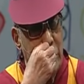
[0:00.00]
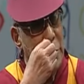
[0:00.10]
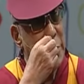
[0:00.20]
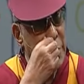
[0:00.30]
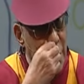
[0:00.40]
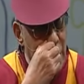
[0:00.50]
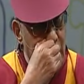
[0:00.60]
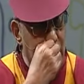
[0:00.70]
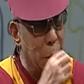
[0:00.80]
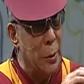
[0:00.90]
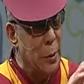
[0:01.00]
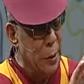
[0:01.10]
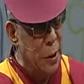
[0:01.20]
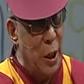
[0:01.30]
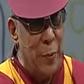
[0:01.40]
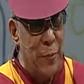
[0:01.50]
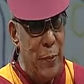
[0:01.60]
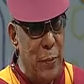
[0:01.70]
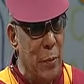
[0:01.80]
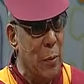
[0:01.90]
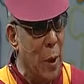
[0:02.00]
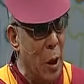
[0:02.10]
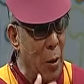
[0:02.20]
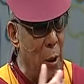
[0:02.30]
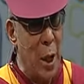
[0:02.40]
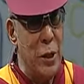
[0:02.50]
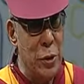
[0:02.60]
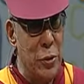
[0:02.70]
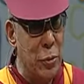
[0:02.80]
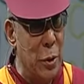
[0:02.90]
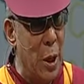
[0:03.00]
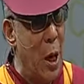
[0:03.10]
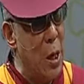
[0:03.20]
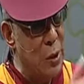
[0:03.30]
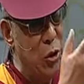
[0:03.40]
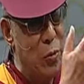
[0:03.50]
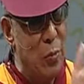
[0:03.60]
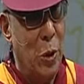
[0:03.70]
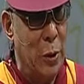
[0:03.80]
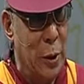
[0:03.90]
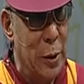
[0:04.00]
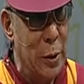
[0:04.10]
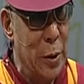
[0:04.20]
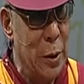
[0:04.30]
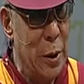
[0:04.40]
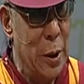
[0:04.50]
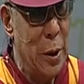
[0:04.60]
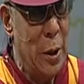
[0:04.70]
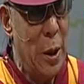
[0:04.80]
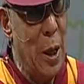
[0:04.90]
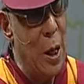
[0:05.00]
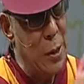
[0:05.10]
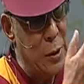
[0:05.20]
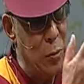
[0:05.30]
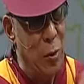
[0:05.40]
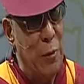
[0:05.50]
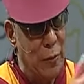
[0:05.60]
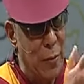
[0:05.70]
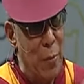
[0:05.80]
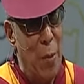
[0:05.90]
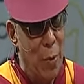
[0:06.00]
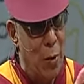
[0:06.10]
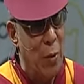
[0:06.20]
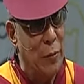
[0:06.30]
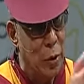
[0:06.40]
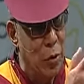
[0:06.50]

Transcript: we still keep our attitude as a human brother, as a one of the member of the